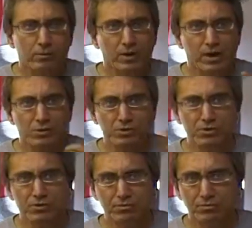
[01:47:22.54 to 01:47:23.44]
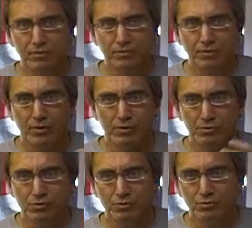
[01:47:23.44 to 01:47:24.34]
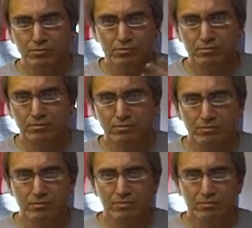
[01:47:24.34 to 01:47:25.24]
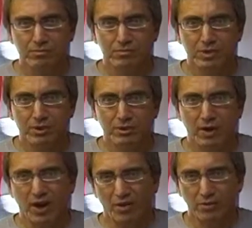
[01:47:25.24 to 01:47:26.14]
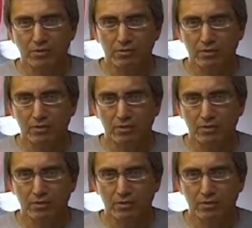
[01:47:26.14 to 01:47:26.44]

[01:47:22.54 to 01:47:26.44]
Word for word: Well, he was referring to, you know, health,